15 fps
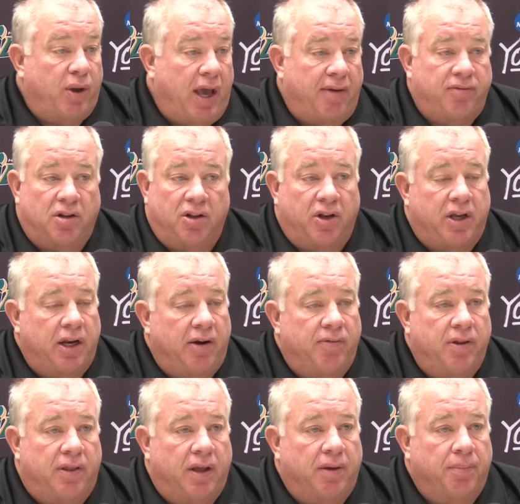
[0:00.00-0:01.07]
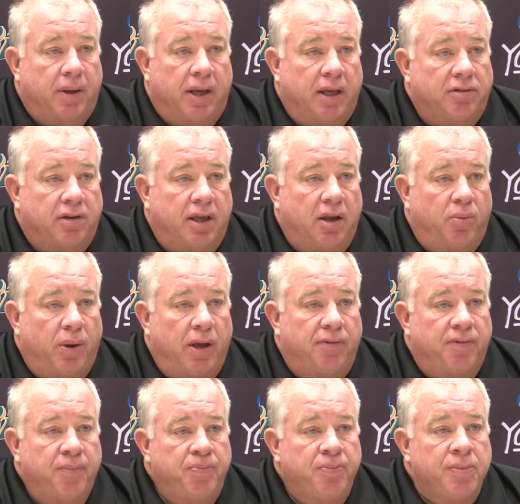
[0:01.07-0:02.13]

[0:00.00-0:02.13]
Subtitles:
We have to look at everything because, again, we have,